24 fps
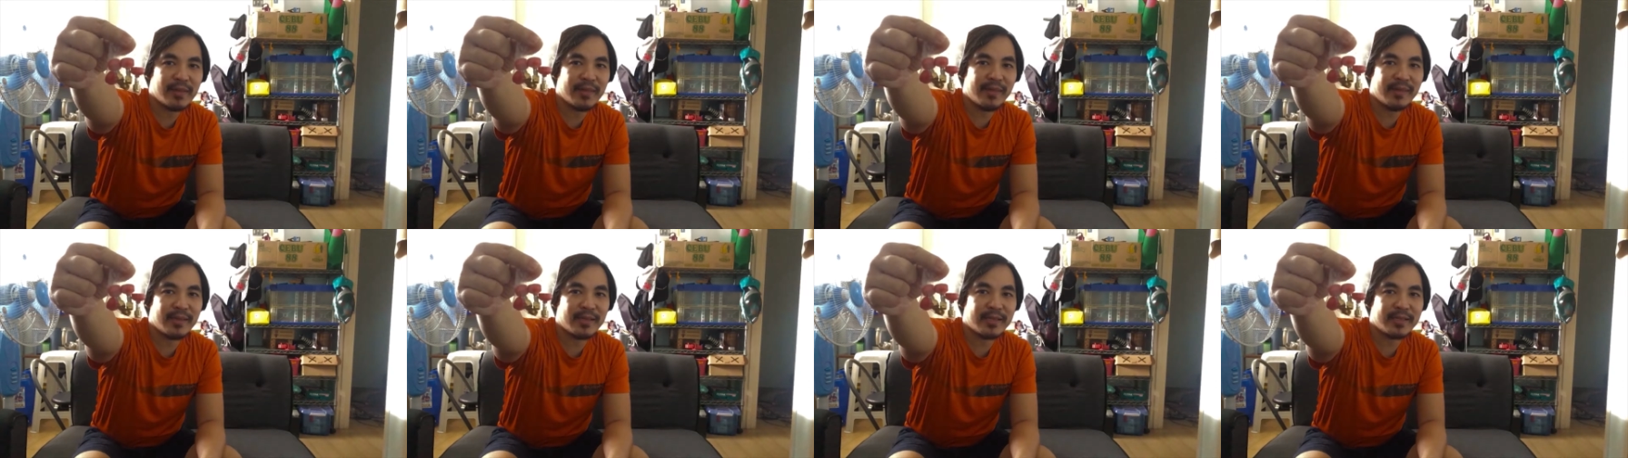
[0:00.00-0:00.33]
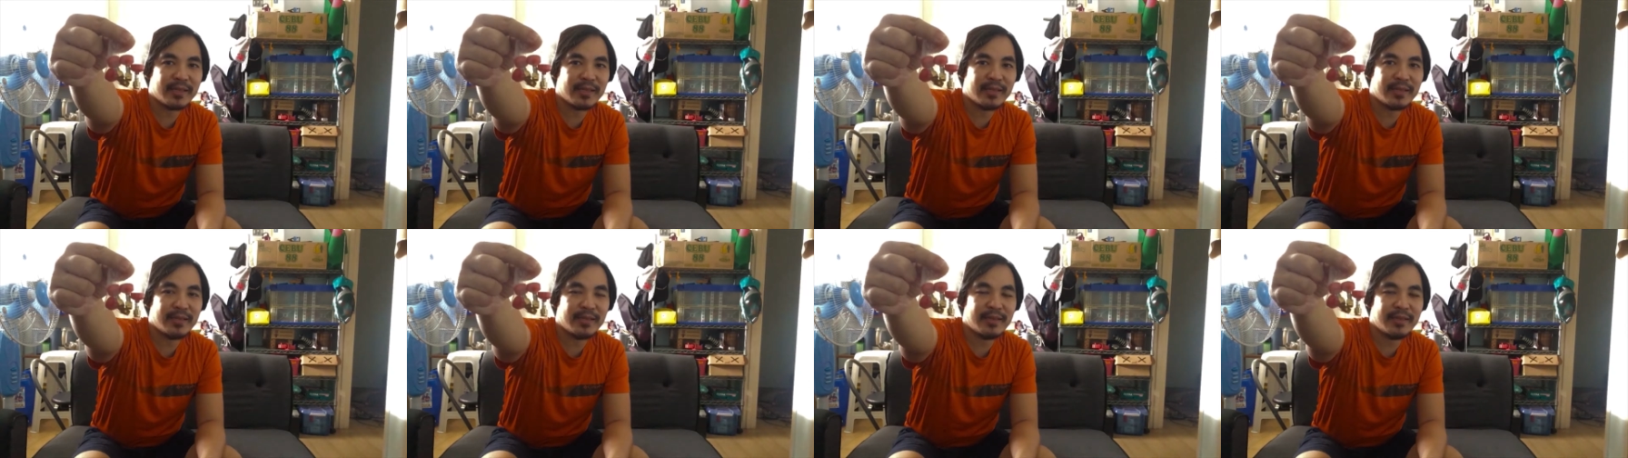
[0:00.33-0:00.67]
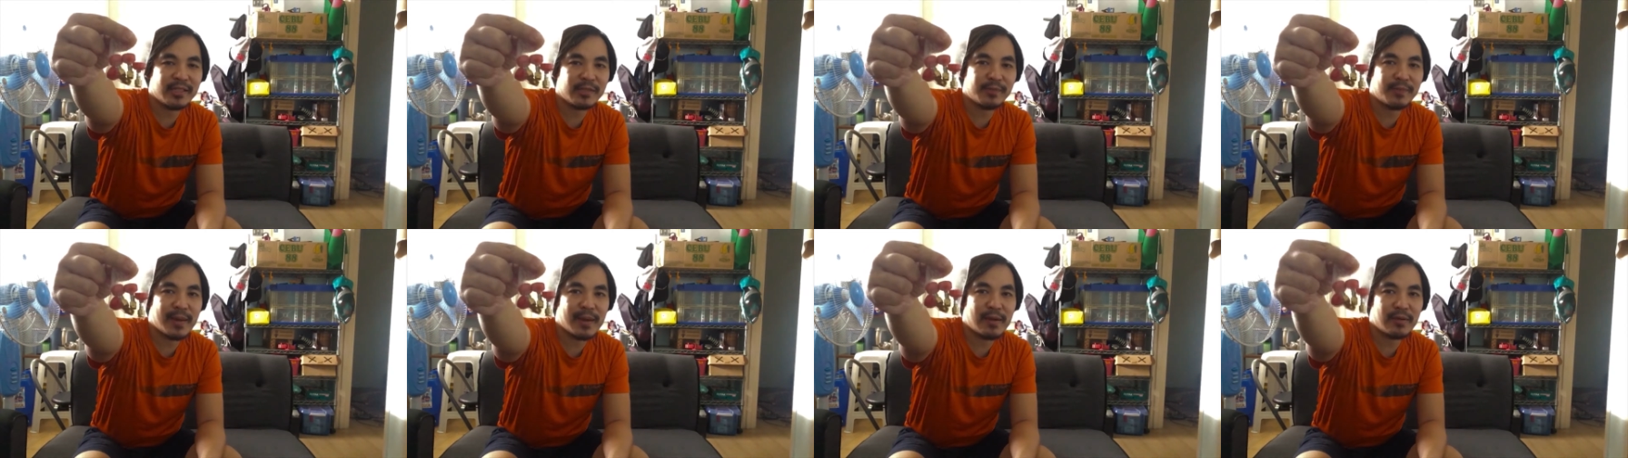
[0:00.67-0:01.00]
this
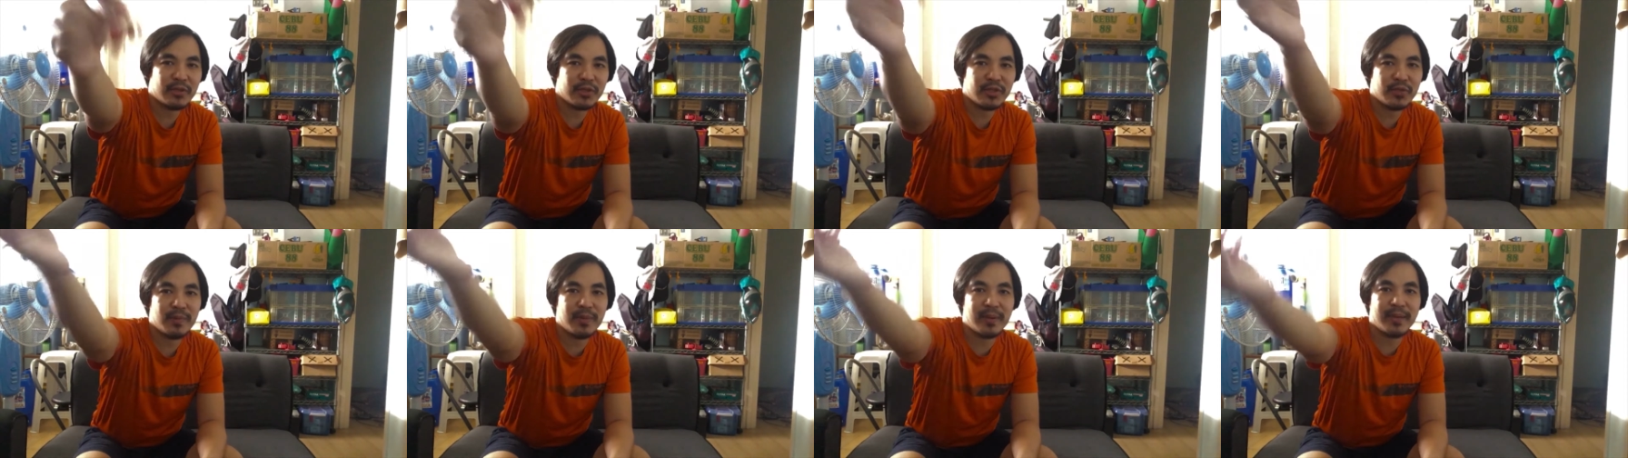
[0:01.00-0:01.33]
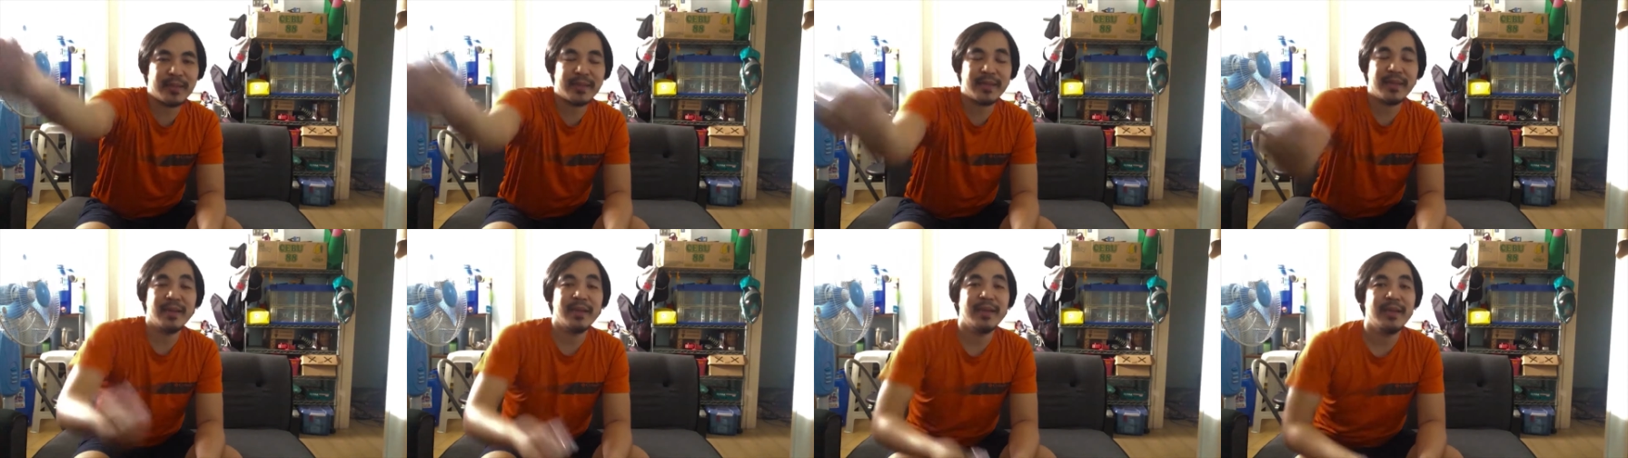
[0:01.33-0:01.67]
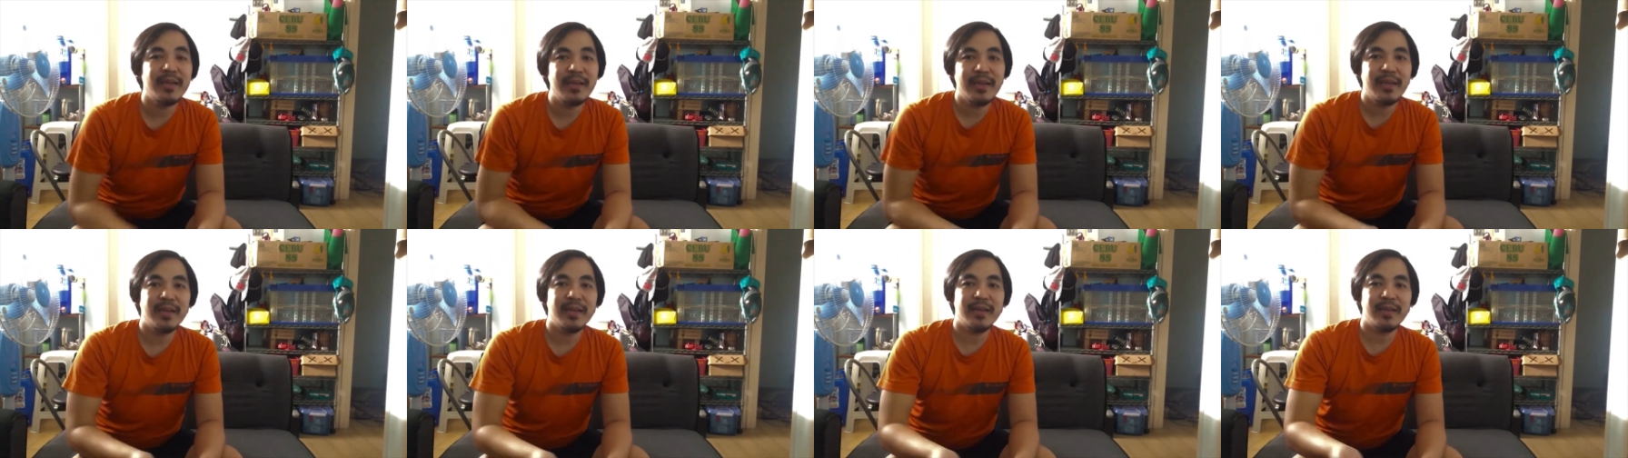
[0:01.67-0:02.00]
pouch, but
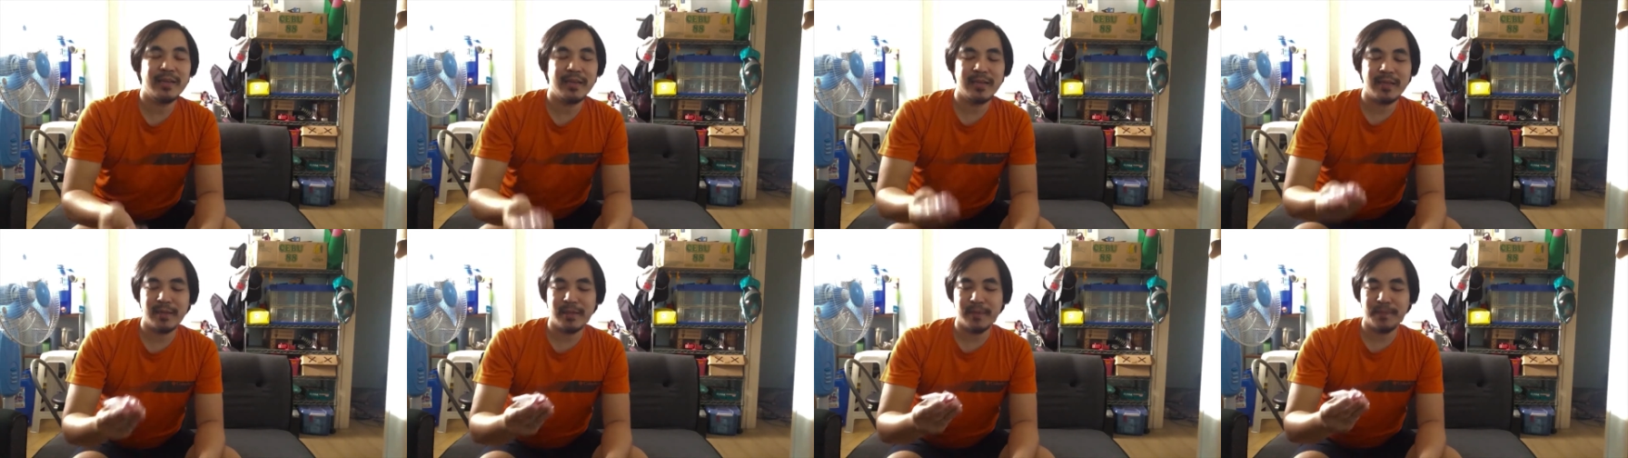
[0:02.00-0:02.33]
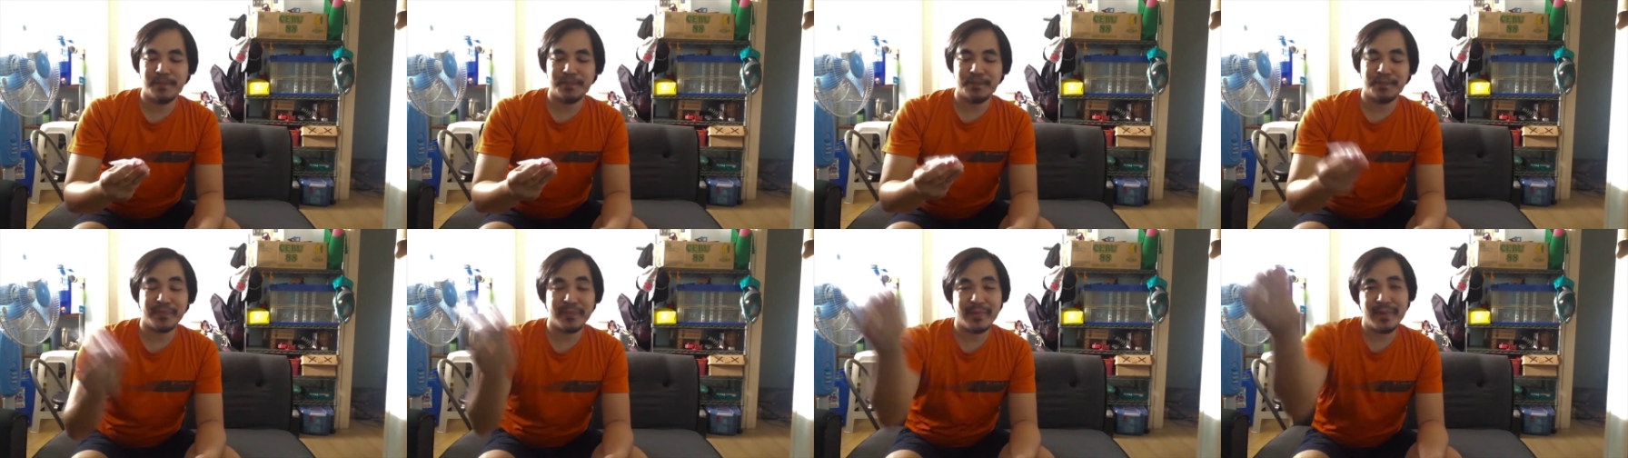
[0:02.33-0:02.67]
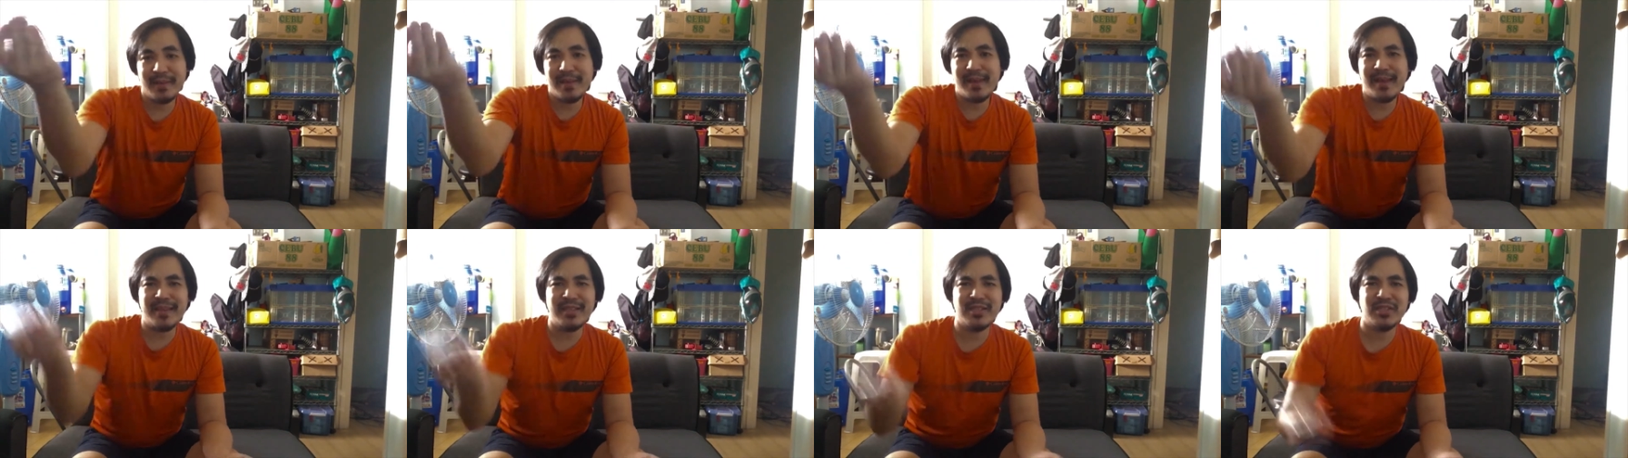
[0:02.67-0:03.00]

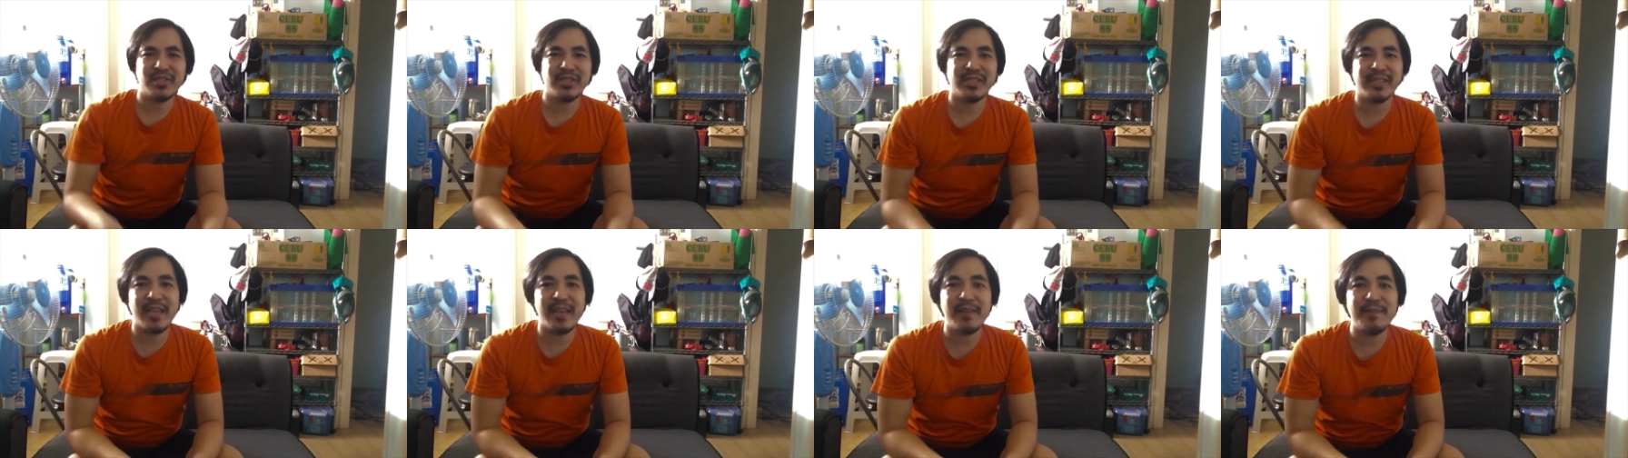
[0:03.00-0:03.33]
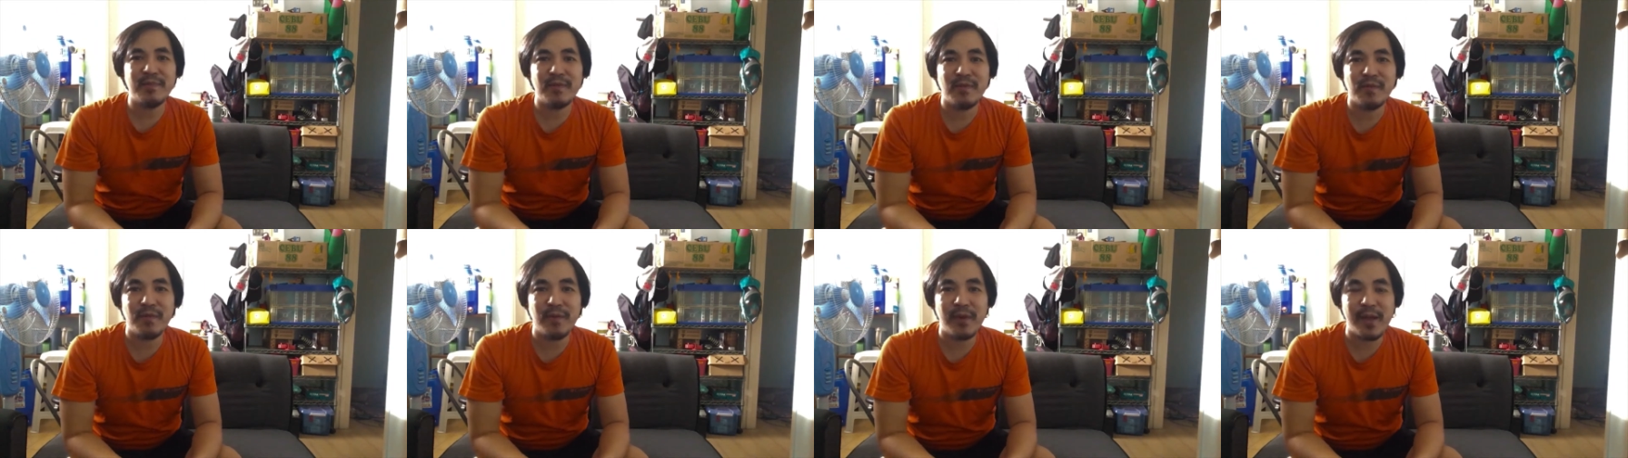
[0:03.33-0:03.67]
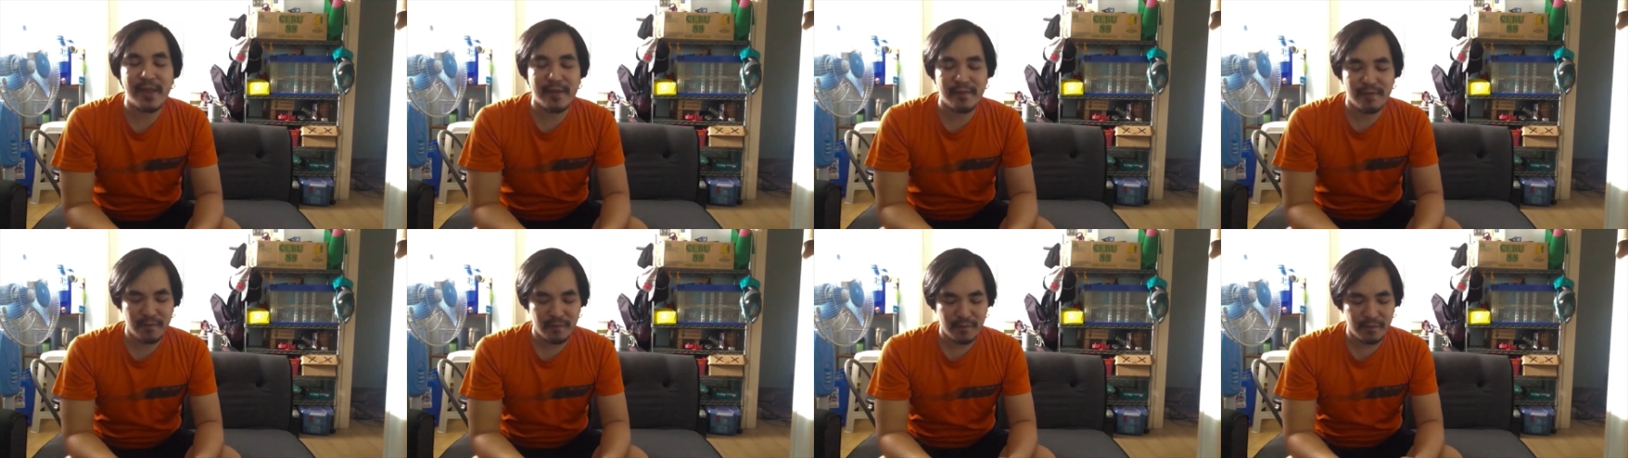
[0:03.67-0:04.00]
yeah, he just gave me
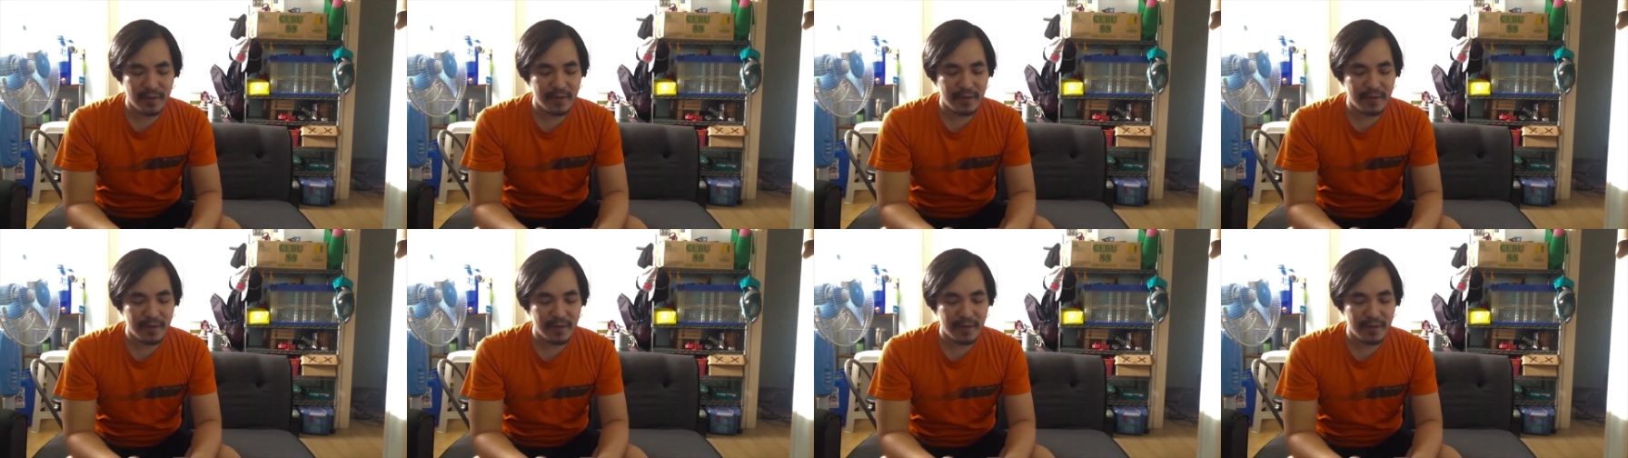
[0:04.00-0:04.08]
5